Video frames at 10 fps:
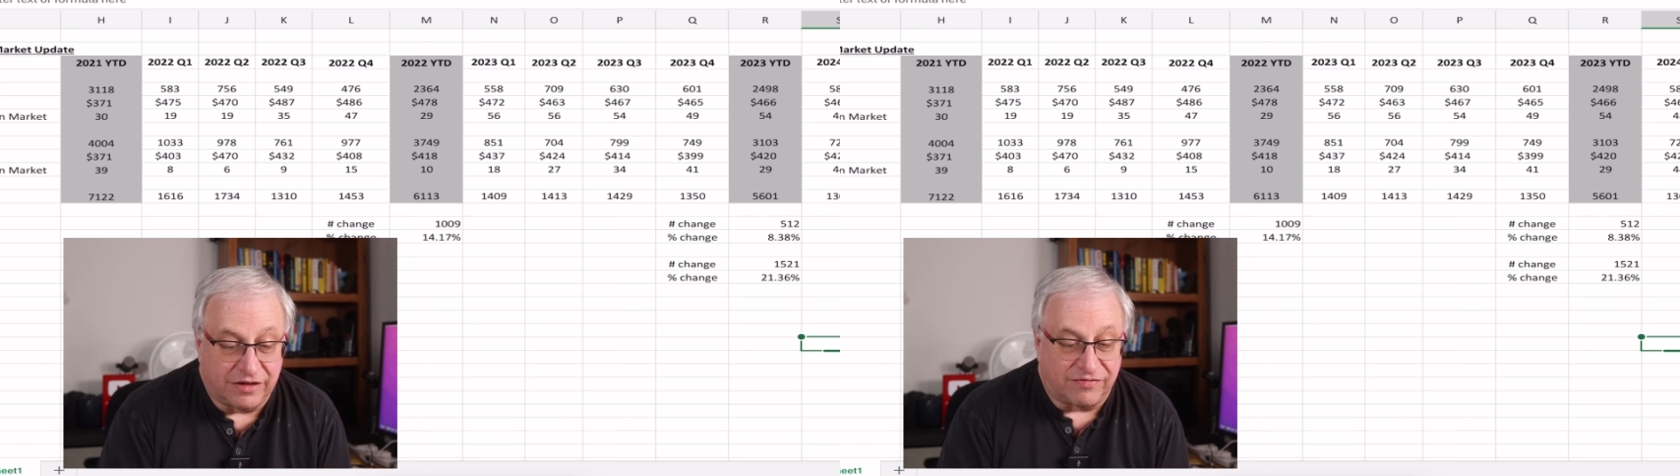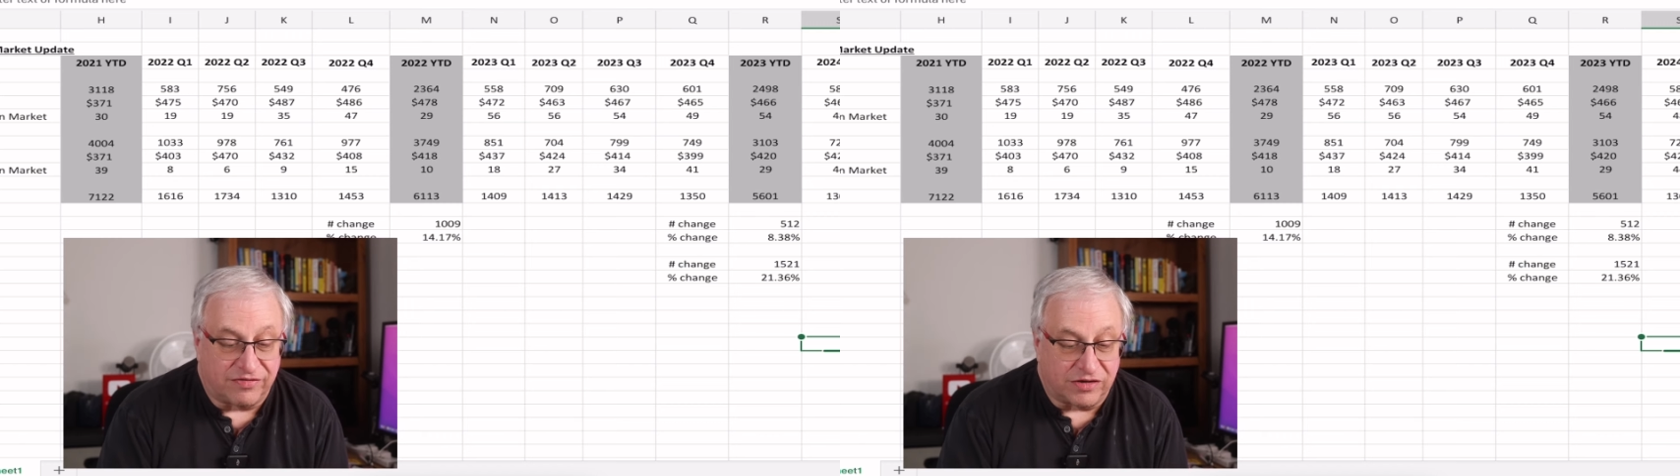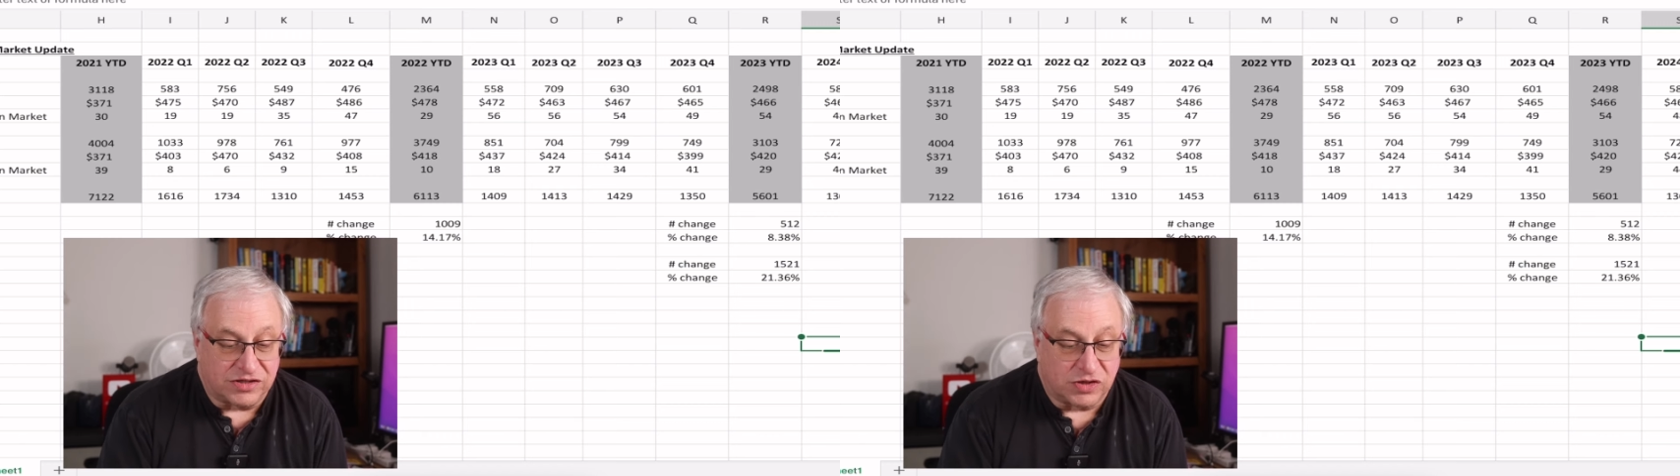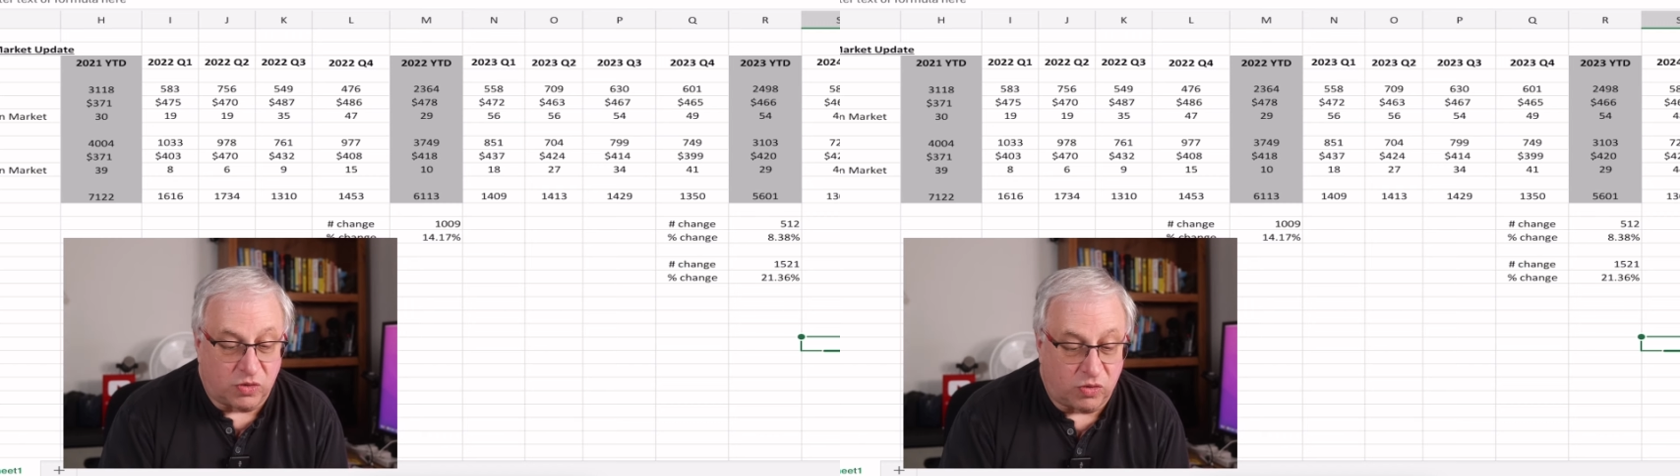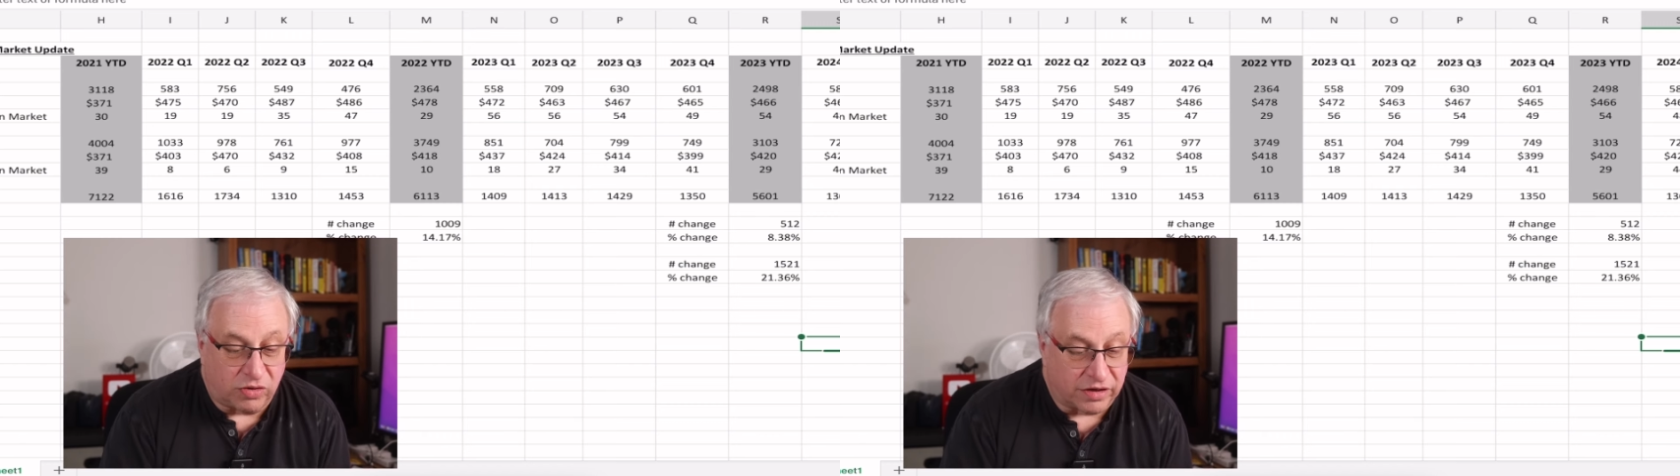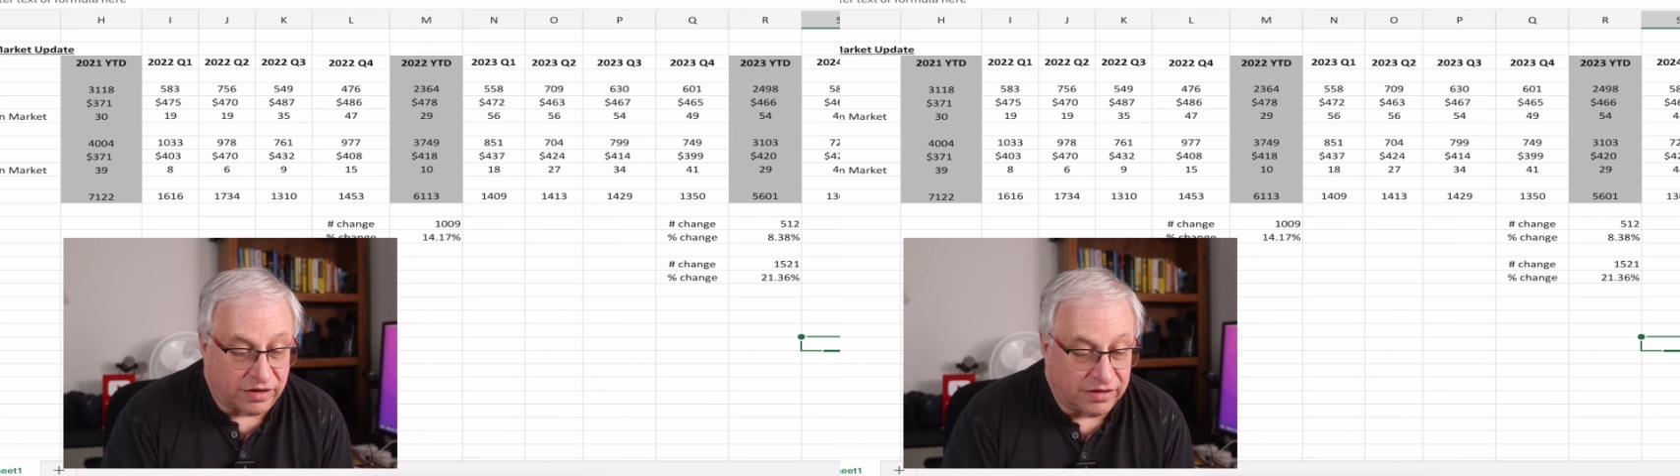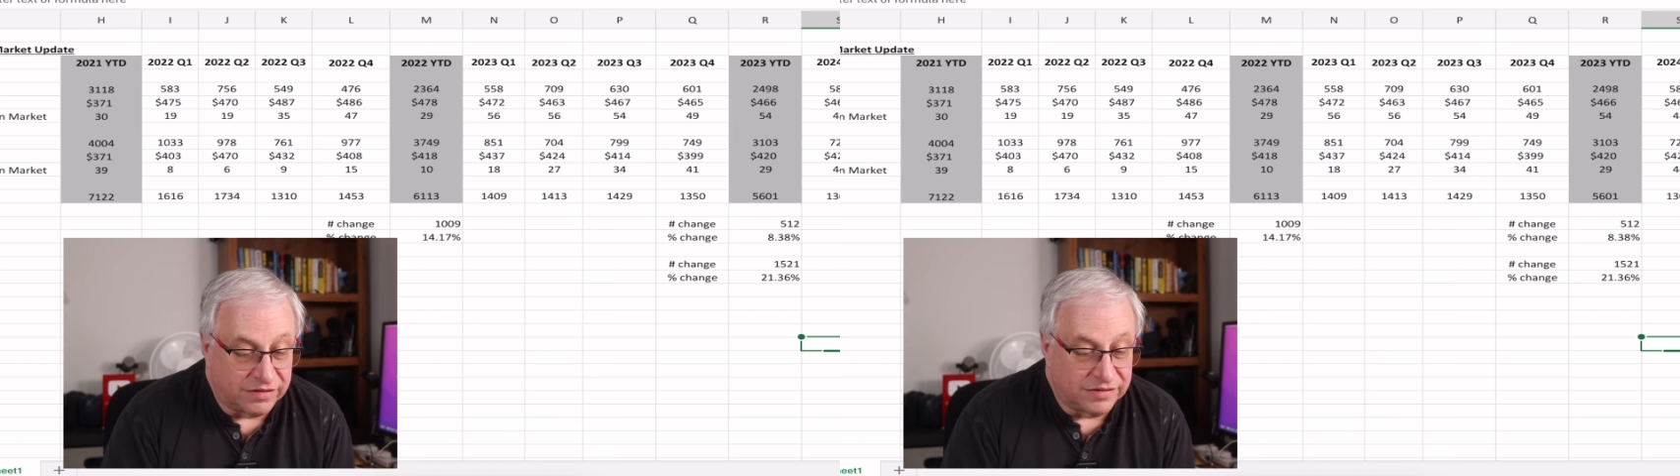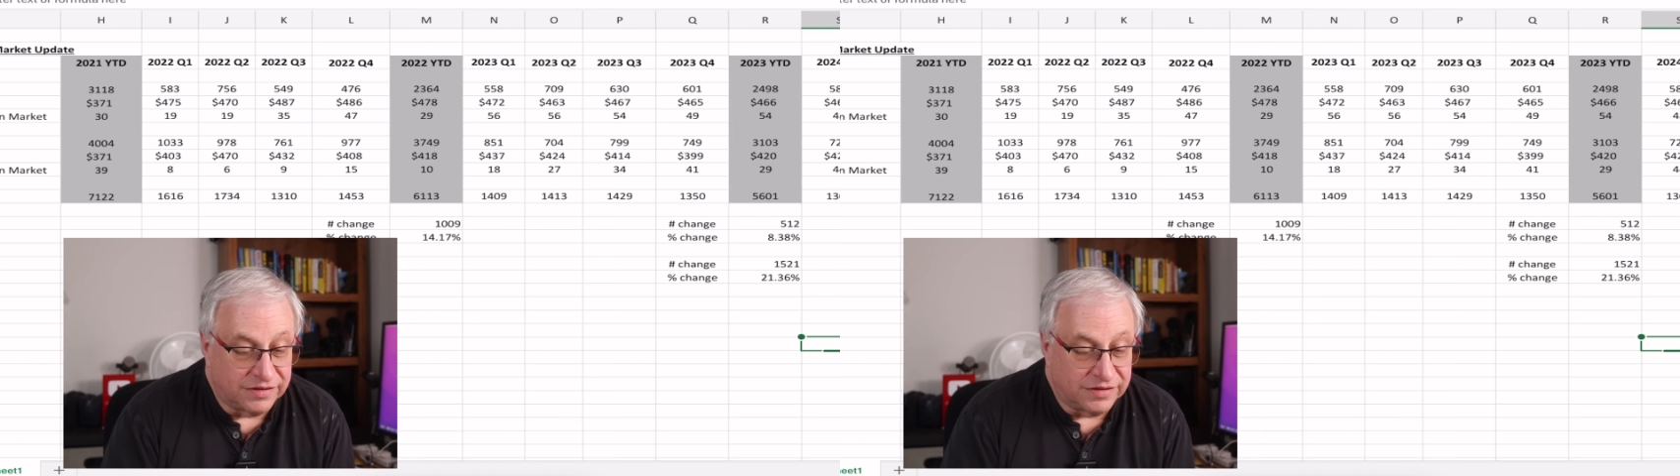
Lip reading: the first quarter